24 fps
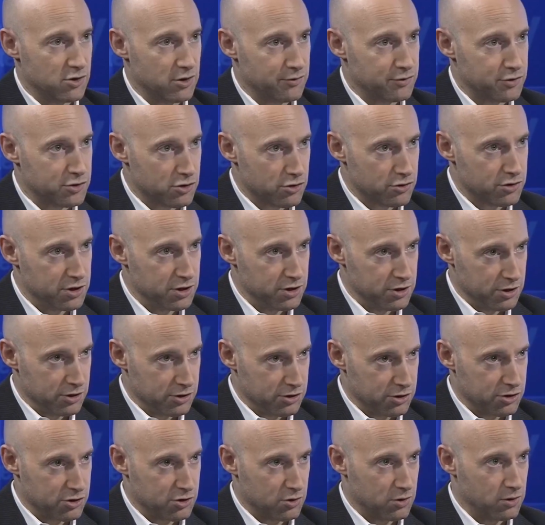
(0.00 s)
sort of search and
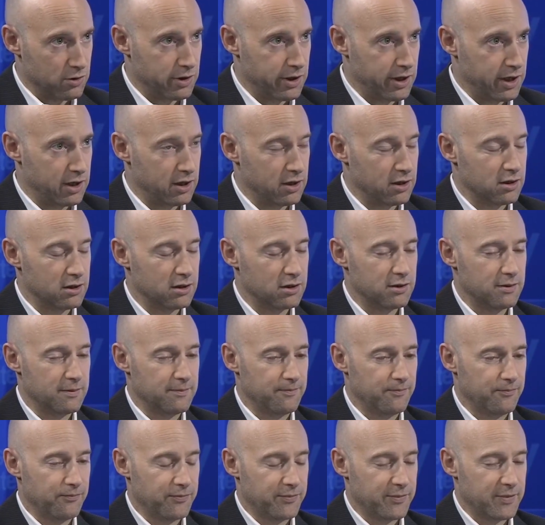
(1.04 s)
destroy
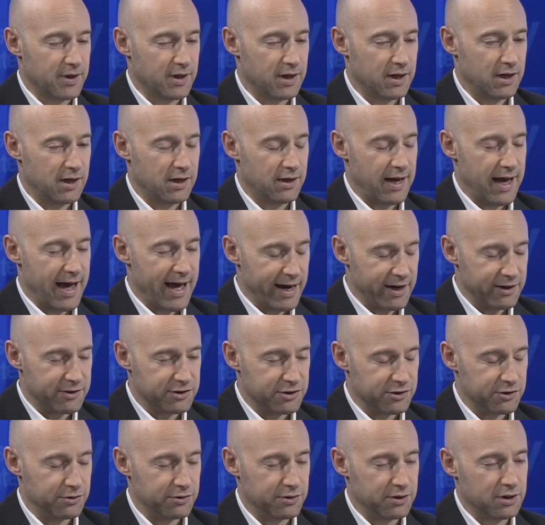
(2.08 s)

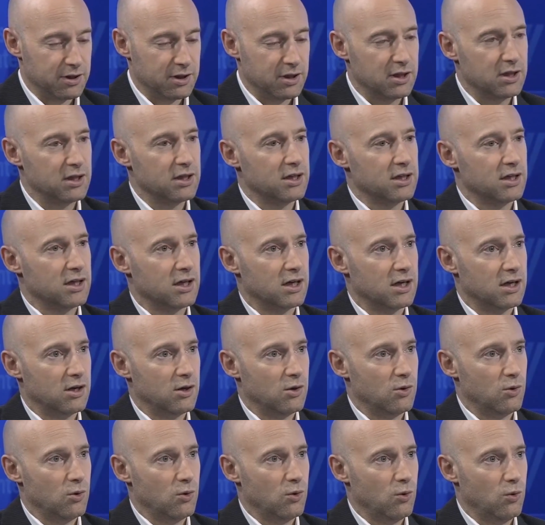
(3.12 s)
attitude,
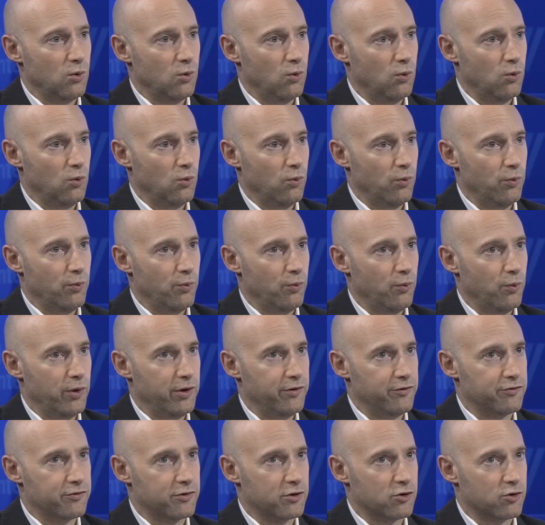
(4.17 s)

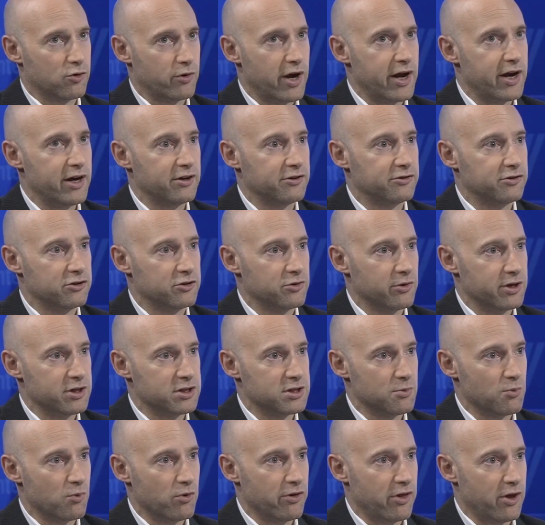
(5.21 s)
we've created a
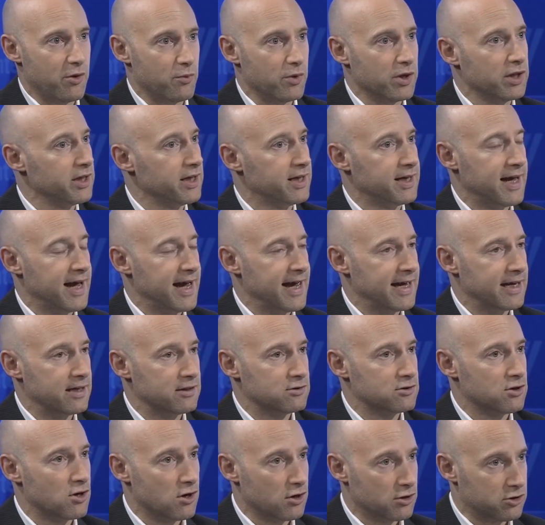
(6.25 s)
situation where they really
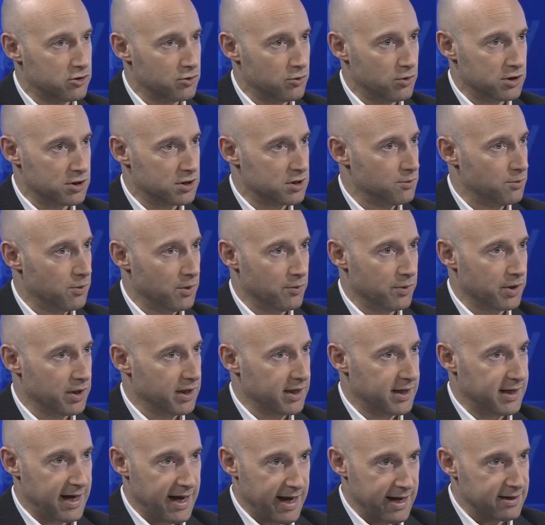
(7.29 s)
can't talk to us and we
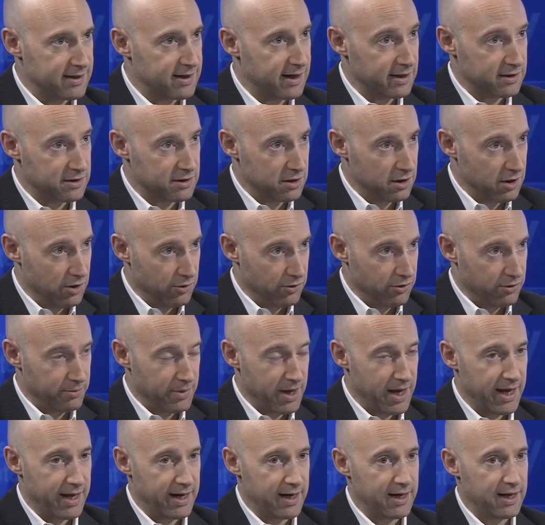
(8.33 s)
really can't get to know them.
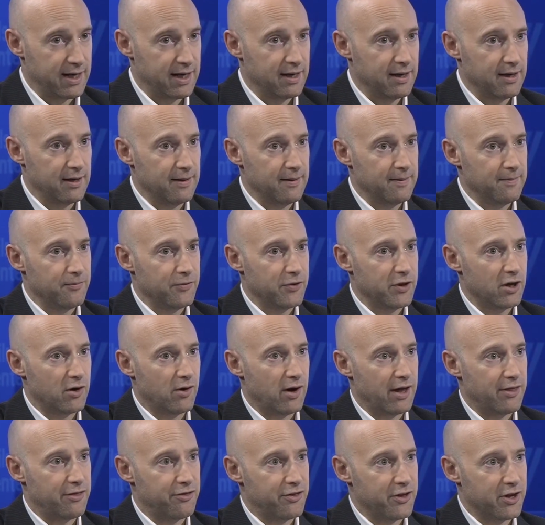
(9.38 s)
And
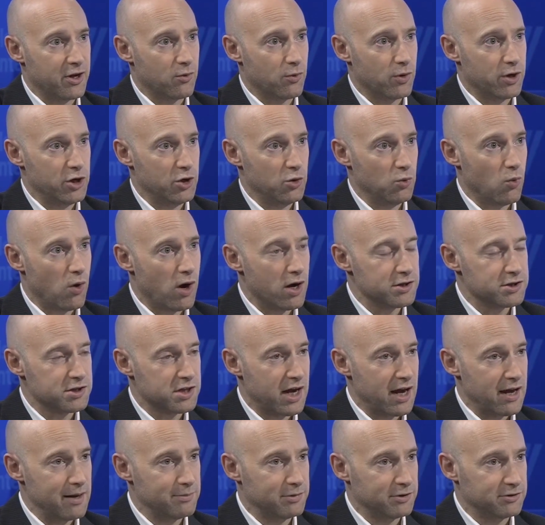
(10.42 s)
I think when you watch
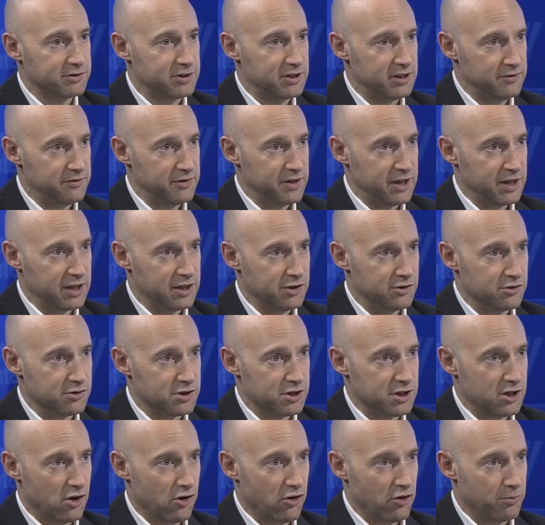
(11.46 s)
cable TV and you
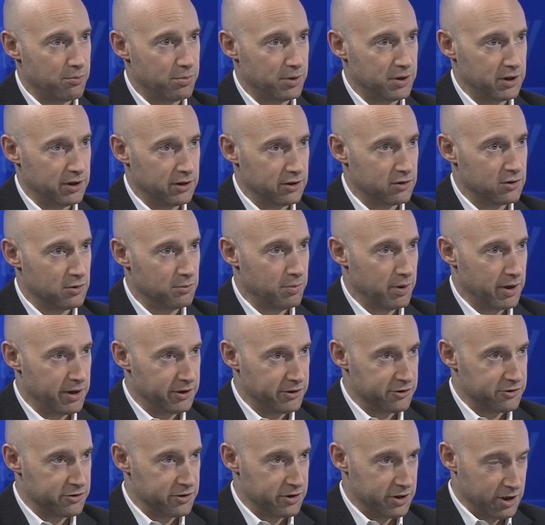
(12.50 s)
see all the political
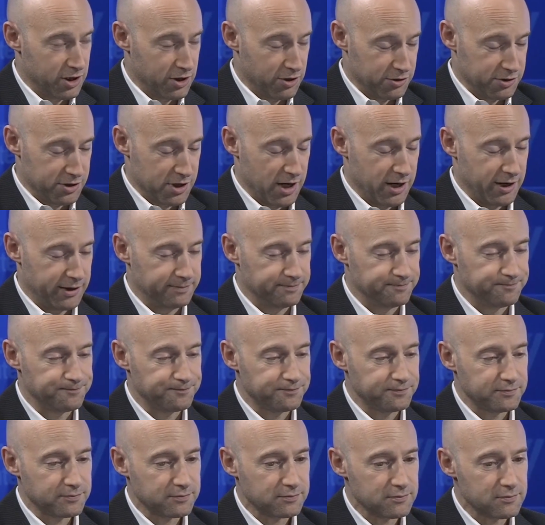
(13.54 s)
punditry that goes on,
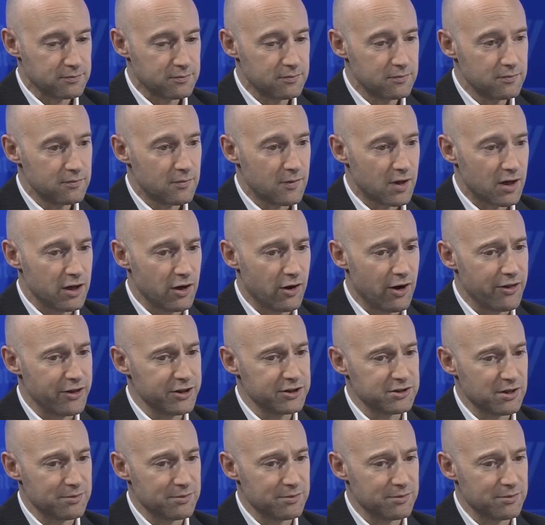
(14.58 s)
I think